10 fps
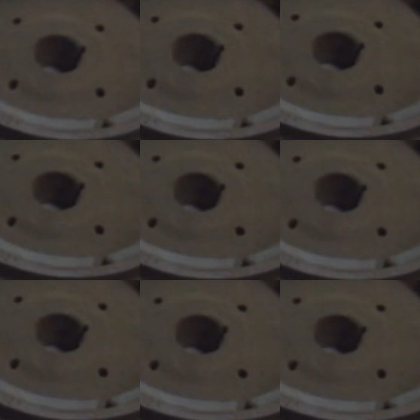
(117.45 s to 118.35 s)

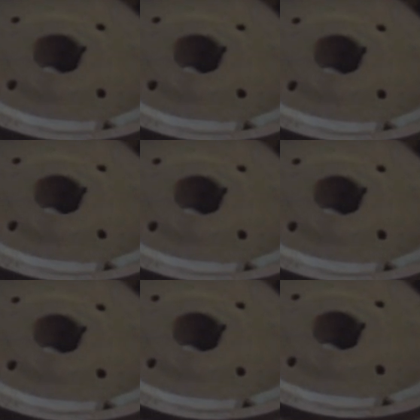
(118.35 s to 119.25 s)

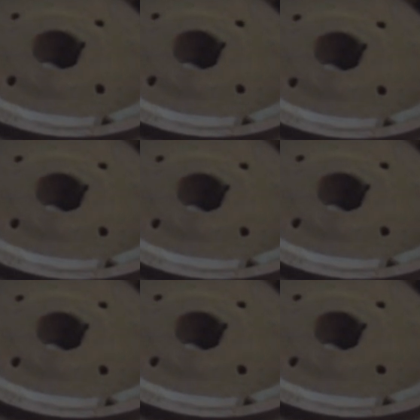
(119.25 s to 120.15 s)

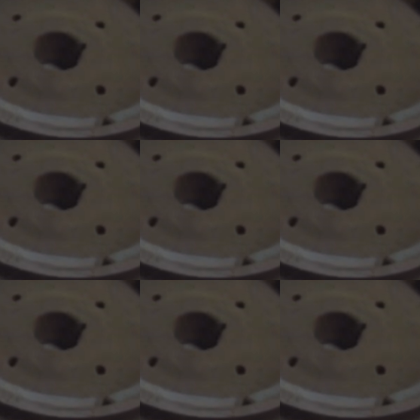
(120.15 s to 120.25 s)
No one is speaking in this clip.